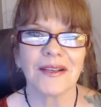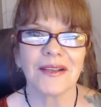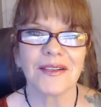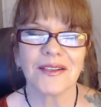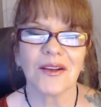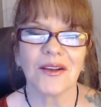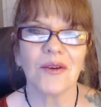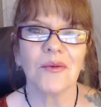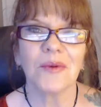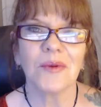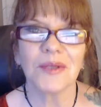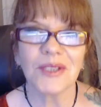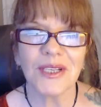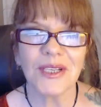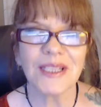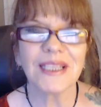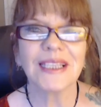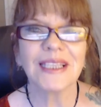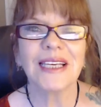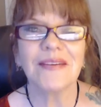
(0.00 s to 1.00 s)
So we'll
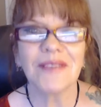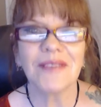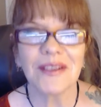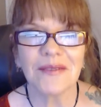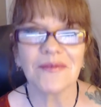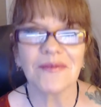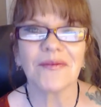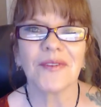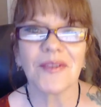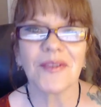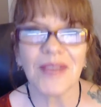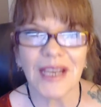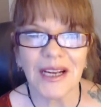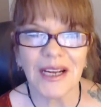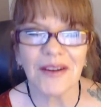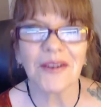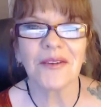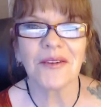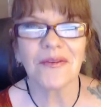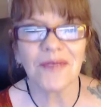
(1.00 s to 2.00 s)
just leave it for
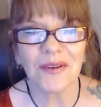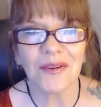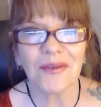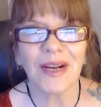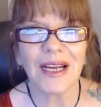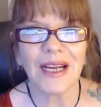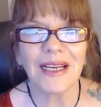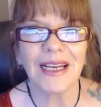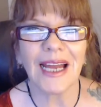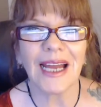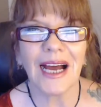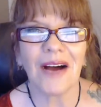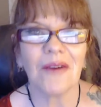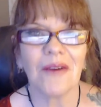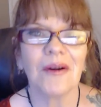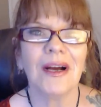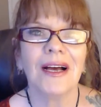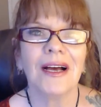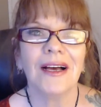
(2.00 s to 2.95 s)
right now.